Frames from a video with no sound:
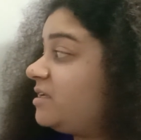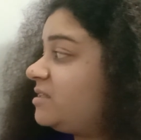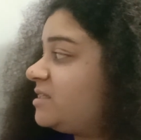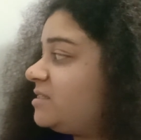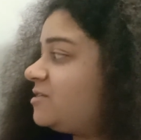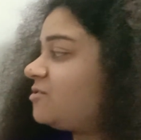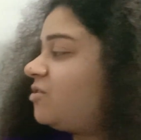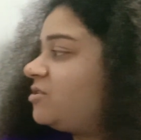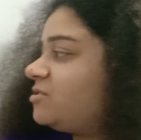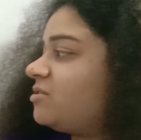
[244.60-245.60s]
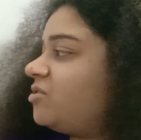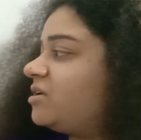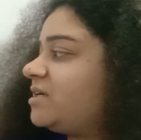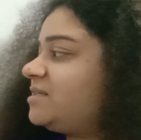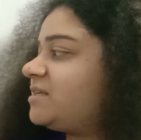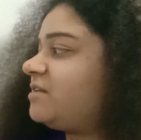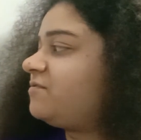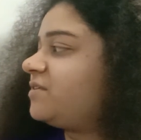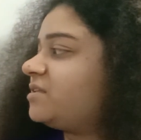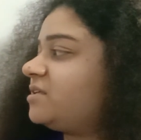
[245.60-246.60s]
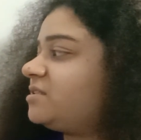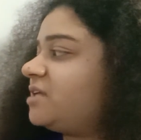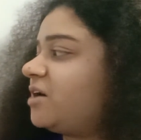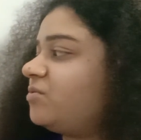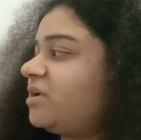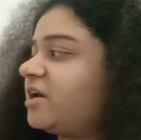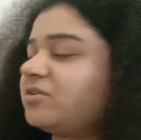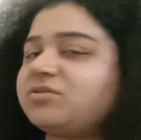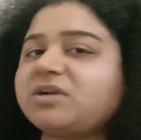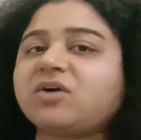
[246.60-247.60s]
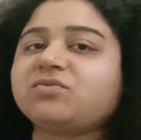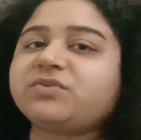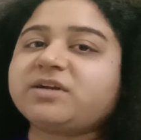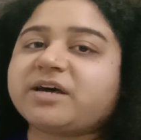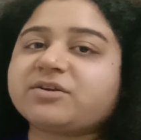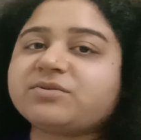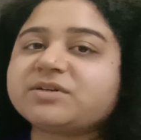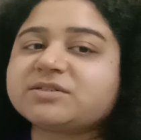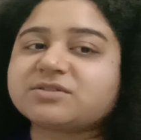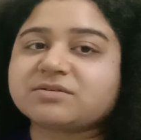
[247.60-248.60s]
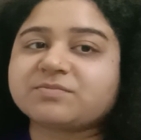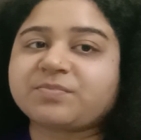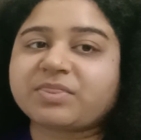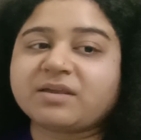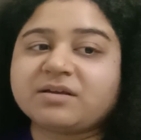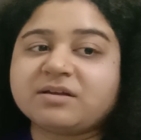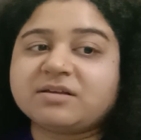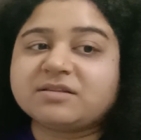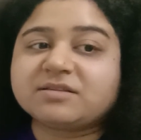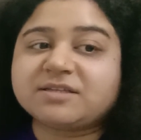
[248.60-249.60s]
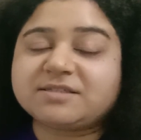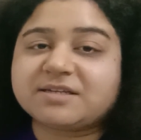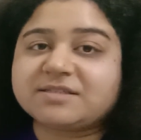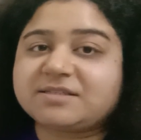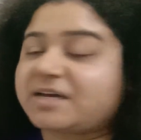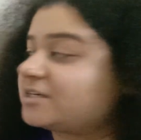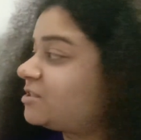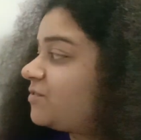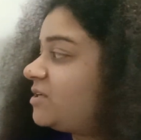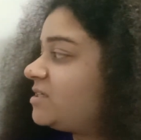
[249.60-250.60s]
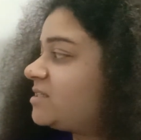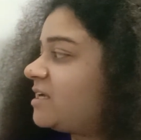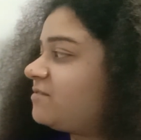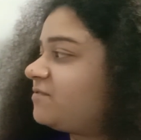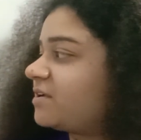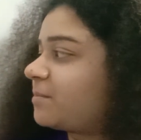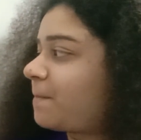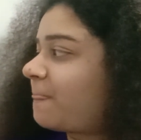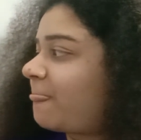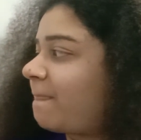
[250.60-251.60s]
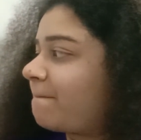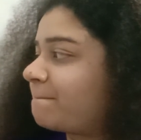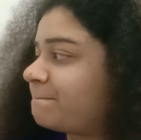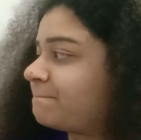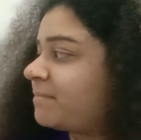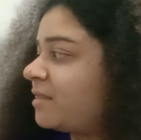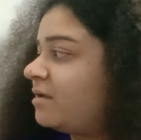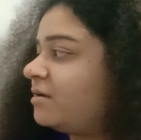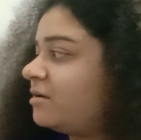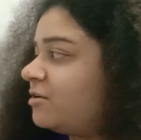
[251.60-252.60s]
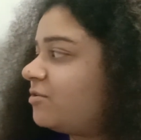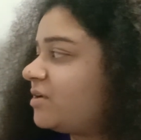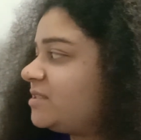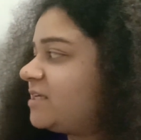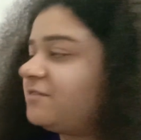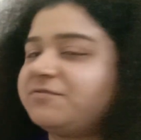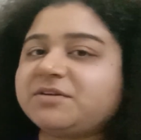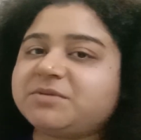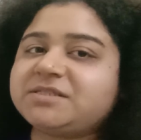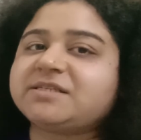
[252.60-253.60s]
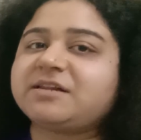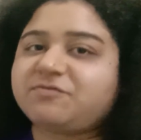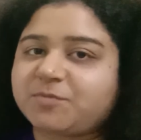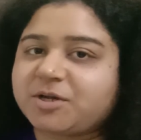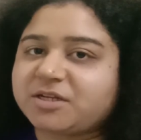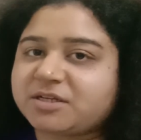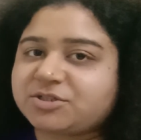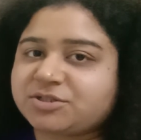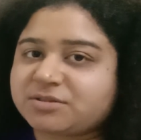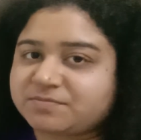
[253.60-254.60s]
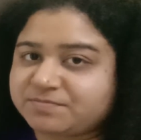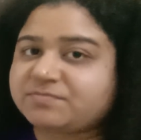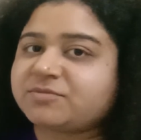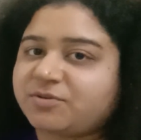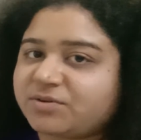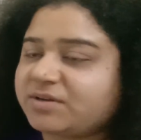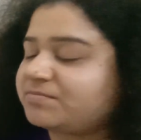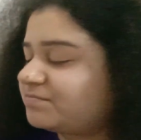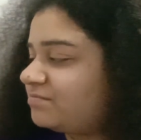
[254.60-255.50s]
this is also called as selfing. This downward arrow is, this thing stands for selfing. Okay. Selfing means self-pollination. Okay.